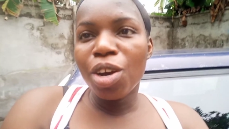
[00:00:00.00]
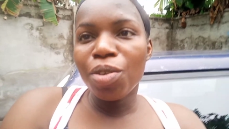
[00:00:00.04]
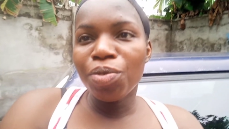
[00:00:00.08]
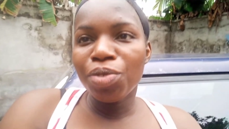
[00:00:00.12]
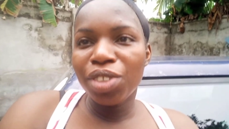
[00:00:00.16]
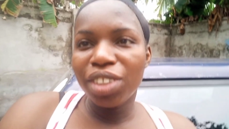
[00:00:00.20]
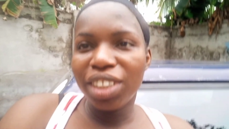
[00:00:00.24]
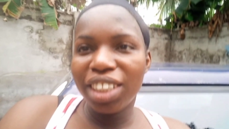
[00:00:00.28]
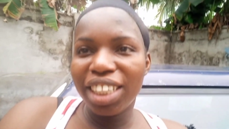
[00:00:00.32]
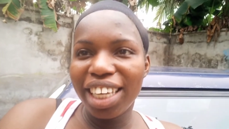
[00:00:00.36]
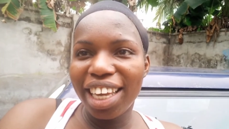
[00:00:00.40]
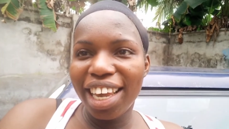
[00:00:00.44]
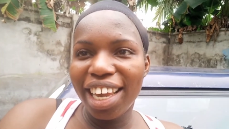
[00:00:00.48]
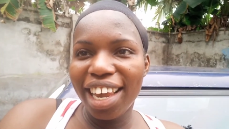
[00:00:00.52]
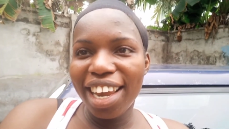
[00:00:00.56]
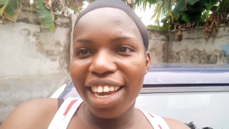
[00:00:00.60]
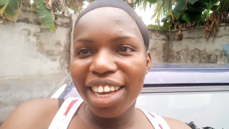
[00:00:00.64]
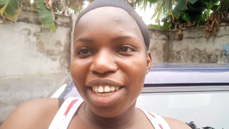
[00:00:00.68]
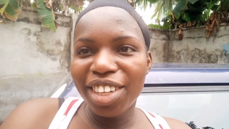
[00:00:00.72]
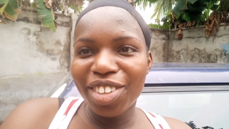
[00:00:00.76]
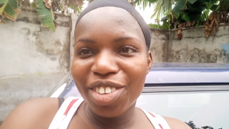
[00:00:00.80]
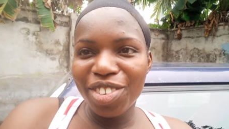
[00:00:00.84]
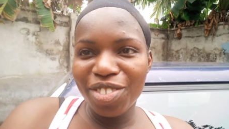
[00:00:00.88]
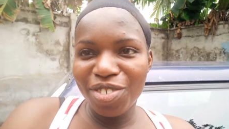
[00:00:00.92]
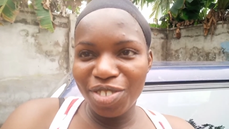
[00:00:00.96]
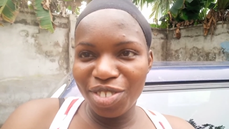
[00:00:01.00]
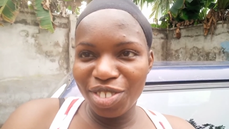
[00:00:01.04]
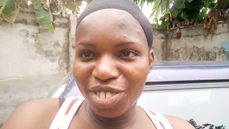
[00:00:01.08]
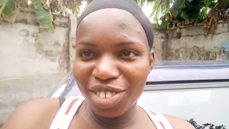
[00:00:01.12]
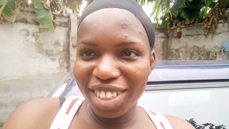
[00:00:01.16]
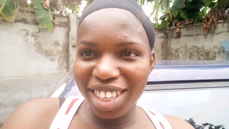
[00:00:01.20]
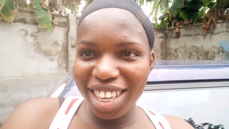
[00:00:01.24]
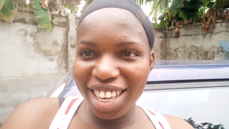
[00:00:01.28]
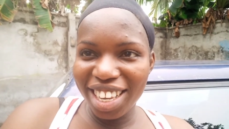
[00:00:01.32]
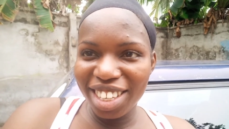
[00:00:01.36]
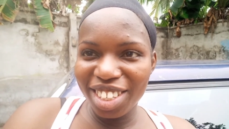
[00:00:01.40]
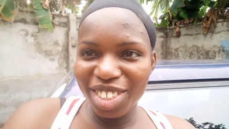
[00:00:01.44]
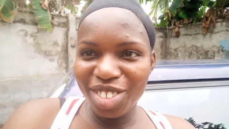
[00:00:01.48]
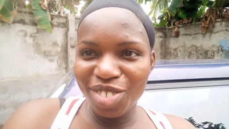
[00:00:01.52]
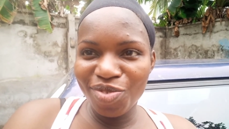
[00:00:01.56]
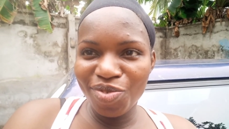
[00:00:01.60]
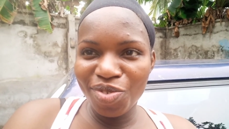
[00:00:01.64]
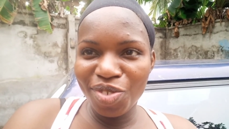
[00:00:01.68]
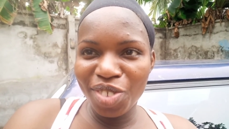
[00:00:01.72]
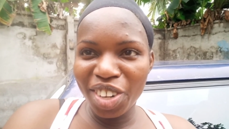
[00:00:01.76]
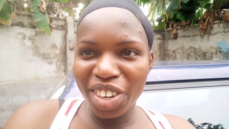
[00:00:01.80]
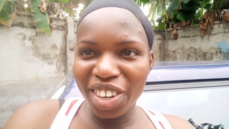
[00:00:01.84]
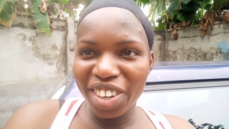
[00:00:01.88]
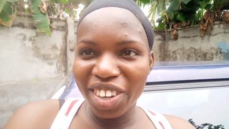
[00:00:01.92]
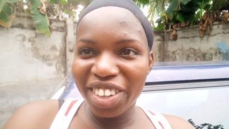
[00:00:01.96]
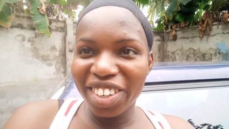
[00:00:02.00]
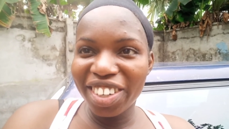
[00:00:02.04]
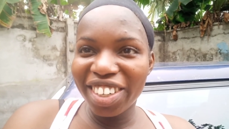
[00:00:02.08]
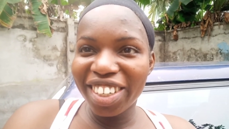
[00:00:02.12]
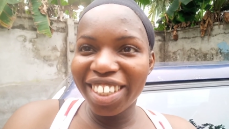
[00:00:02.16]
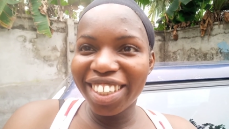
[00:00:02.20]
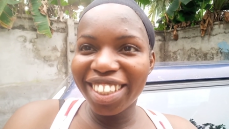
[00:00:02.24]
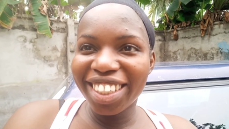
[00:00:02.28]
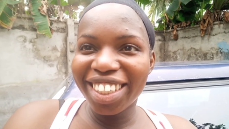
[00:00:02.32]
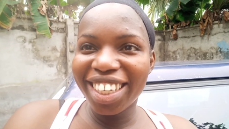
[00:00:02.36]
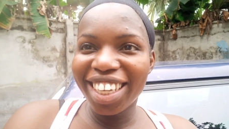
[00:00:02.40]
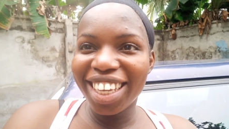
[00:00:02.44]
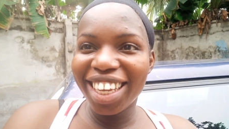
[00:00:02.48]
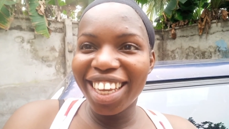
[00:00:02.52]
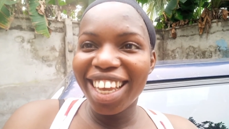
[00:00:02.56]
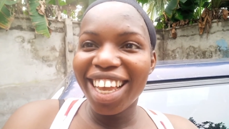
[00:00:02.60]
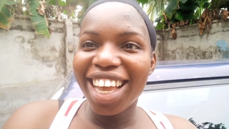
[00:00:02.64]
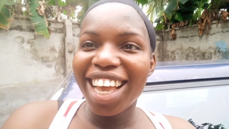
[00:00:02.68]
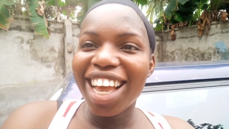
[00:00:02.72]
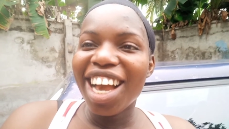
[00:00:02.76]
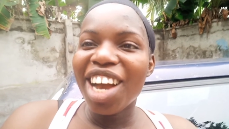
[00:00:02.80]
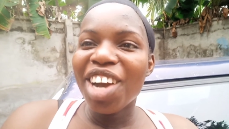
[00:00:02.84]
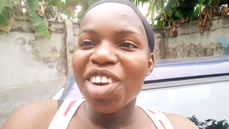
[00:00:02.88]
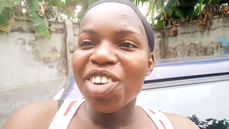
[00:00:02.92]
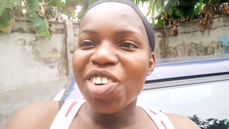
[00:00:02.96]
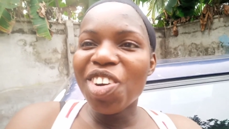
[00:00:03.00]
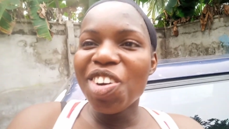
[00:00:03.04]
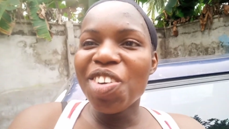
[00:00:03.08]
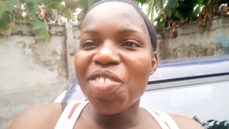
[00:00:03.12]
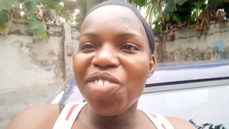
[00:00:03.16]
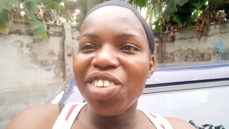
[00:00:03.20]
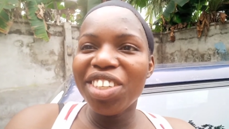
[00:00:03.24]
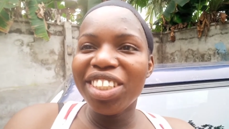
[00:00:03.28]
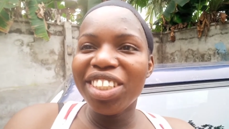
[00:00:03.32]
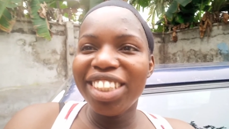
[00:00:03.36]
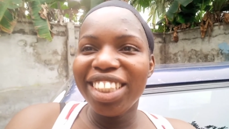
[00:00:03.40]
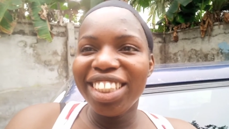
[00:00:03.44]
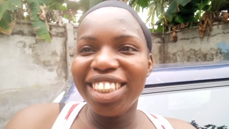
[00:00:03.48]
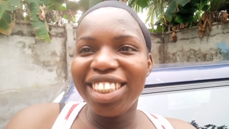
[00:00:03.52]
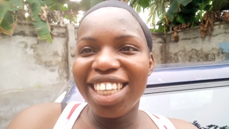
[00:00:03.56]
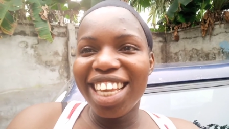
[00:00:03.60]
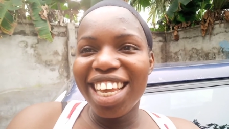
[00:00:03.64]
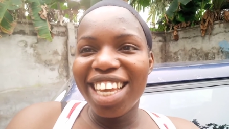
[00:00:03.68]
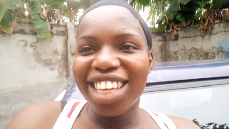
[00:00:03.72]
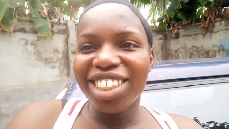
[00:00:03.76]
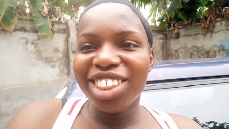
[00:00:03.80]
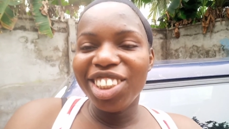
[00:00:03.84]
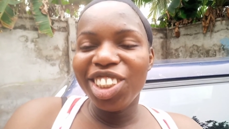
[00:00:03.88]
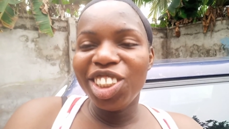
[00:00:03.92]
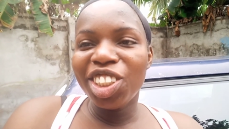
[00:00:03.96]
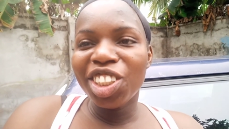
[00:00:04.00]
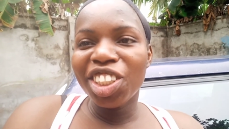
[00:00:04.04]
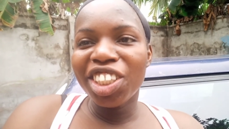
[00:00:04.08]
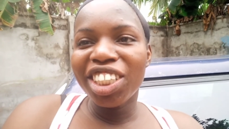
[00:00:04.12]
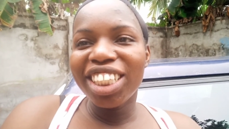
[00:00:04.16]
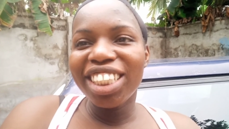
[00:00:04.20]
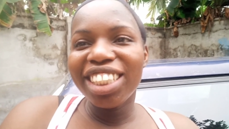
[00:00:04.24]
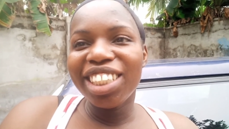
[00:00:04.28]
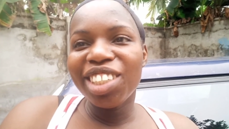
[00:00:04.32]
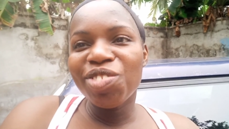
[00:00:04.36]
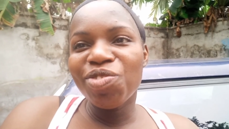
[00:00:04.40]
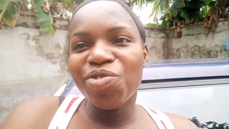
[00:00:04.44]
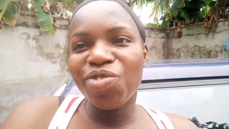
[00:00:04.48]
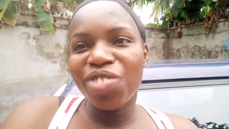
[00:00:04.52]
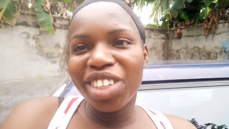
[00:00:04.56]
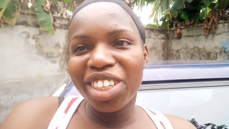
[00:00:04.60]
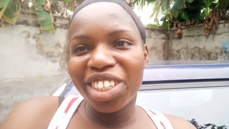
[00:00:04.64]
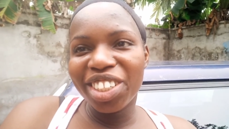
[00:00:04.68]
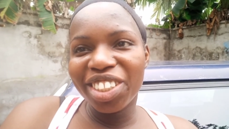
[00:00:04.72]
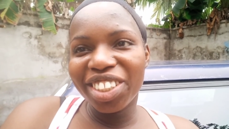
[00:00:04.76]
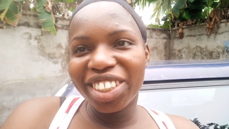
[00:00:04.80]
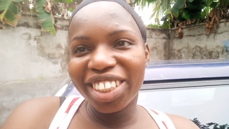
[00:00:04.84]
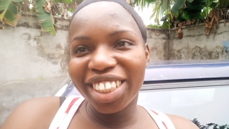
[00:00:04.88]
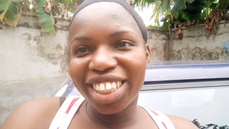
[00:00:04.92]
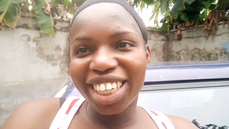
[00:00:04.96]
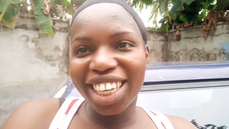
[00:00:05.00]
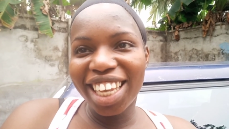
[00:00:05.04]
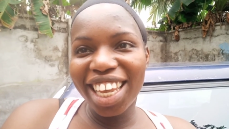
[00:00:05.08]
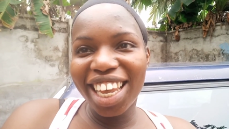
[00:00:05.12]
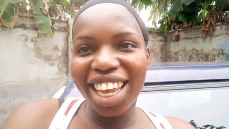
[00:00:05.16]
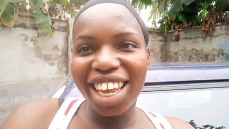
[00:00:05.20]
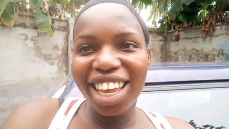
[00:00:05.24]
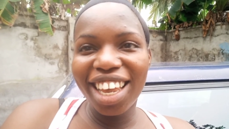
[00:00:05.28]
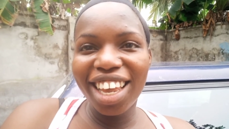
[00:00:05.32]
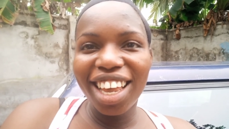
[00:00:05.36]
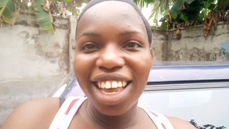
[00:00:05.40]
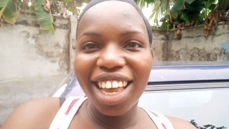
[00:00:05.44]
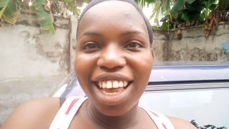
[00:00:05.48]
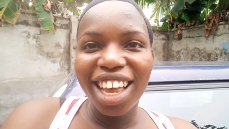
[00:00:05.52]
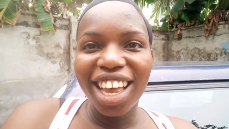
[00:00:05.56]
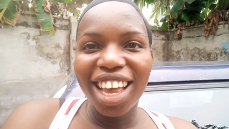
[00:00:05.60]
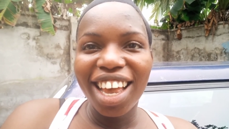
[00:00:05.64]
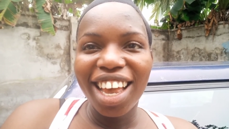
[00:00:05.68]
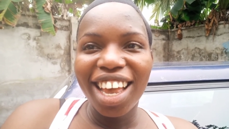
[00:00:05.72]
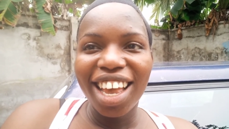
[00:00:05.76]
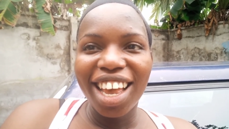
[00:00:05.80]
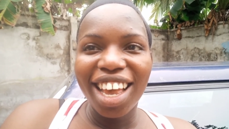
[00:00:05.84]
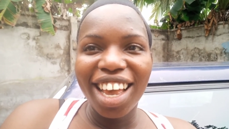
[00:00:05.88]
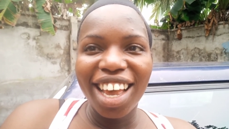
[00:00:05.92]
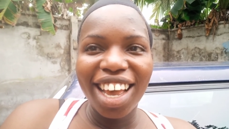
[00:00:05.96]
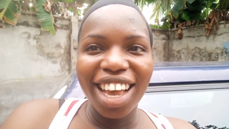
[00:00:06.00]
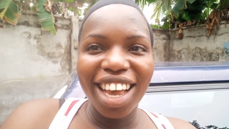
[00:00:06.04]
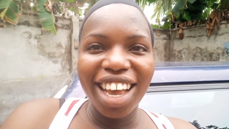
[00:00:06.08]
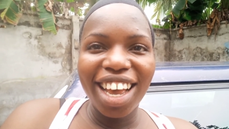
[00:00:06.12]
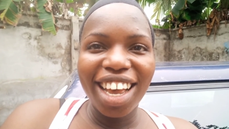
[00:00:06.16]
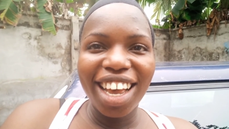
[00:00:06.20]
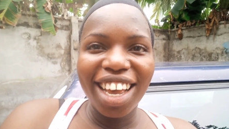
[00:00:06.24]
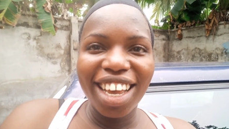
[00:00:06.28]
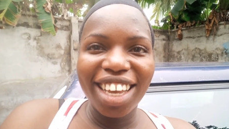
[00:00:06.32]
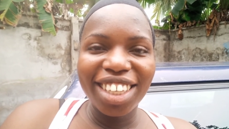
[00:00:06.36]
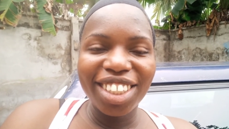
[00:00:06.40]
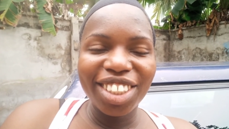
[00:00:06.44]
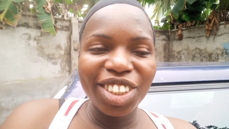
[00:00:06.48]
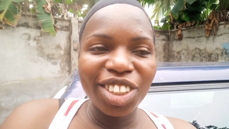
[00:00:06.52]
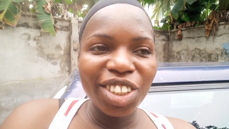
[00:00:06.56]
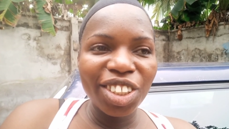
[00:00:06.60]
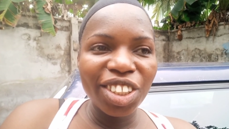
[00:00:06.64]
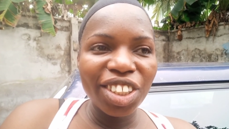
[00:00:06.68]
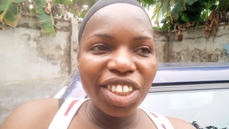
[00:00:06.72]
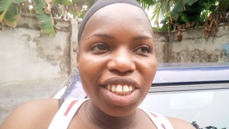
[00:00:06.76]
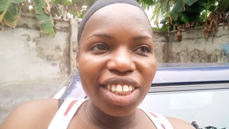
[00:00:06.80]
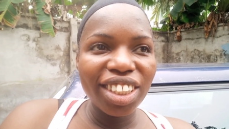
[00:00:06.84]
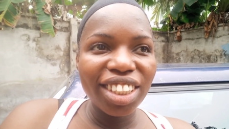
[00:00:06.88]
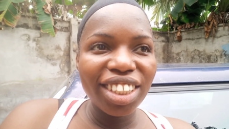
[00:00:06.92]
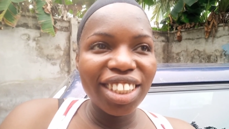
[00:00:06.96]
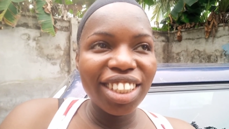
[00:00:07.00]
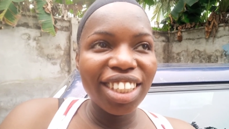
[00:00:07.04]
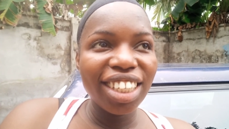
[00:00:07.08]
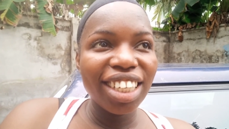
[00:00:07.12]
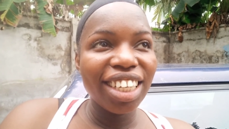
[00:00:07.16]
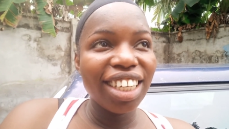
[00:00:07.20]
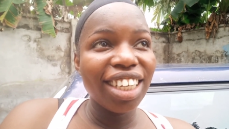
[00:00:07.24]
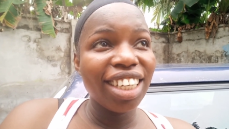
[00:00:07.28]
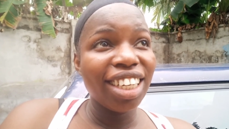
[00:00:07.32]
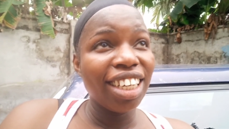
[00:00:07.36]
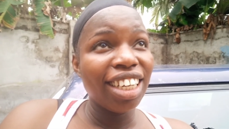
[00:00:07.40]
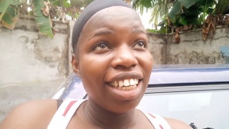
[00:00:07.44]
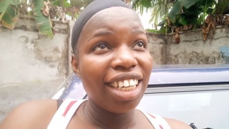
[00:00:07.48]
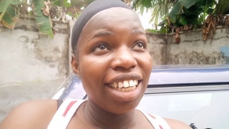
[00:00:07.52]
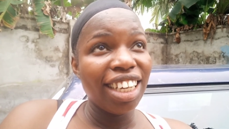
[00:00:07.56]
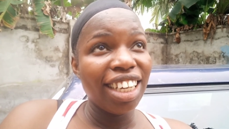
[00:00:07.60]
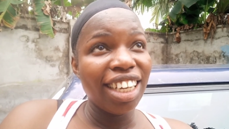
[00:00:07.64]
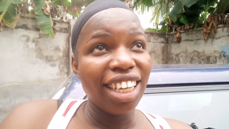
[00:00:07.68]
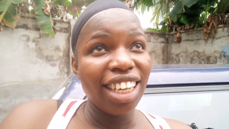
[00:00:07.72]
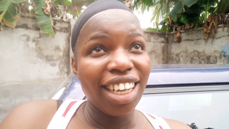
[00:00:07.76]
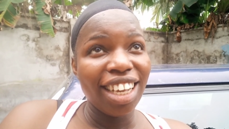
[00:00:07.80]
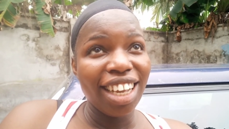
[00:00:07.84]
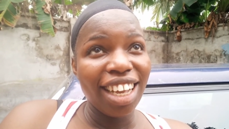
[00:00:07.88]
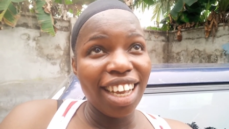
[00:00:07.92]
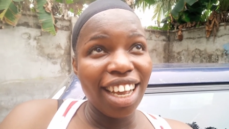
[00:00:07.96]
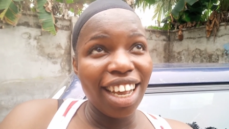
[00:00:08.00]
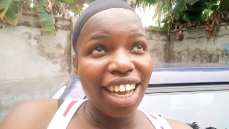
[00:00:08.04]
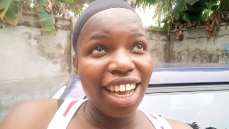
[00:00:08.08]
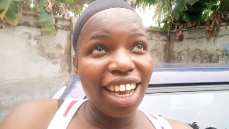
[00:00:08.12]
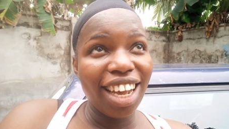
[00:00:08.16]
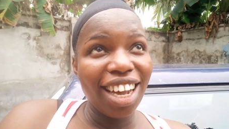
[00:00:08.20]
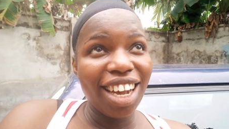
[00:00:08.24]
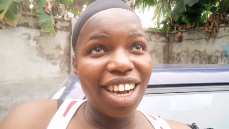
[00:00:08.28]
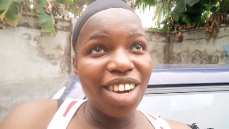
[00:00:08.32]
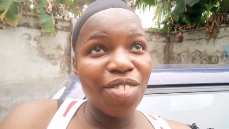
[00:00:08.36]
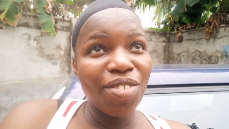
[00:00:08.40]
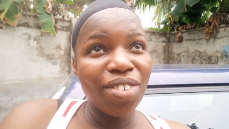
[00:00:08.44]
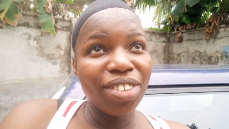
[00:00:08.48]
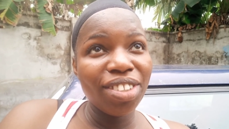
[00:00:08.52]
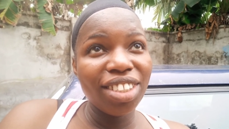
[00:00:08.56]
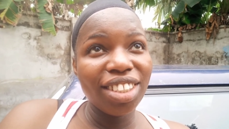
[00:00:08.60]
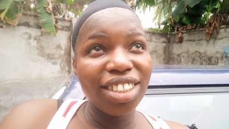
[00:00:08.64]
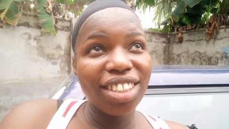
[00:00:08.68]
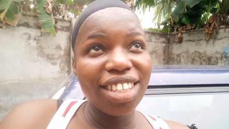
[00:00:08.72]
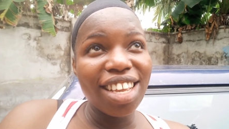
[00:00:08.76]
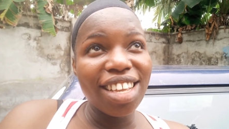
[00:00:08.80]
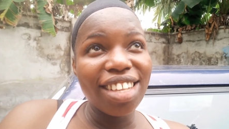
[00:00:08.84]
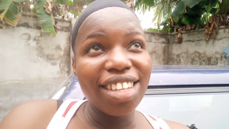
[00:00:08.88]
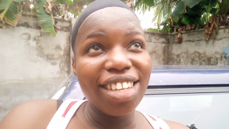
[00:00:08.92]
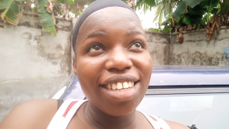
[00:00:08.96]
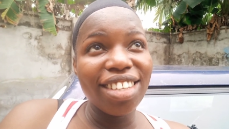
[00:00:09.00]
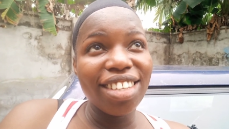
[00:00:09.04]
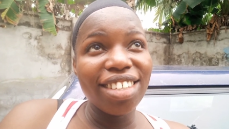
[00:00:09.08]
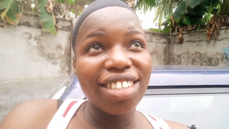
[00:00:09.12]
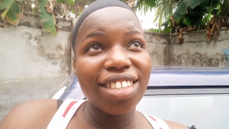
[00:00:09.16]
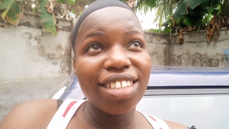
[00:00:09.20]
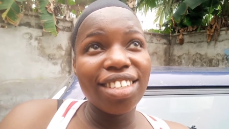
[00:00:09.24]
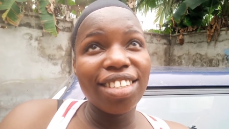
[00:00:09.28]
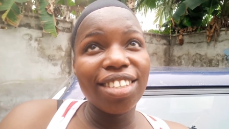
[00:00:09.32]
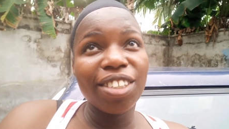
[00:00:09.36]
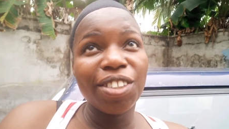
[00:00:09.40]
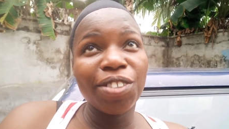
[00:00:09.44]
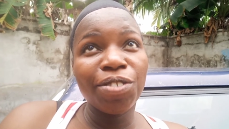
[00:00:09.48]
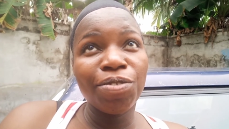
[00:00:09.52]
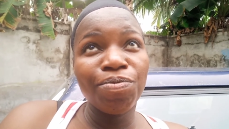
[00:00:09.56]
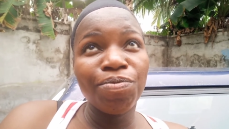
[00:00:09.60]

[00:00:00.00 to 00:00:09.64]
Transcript: come to the end of today's vlog. Hope you did enjoy the vlog, okay? Uh, you know, I want to say this.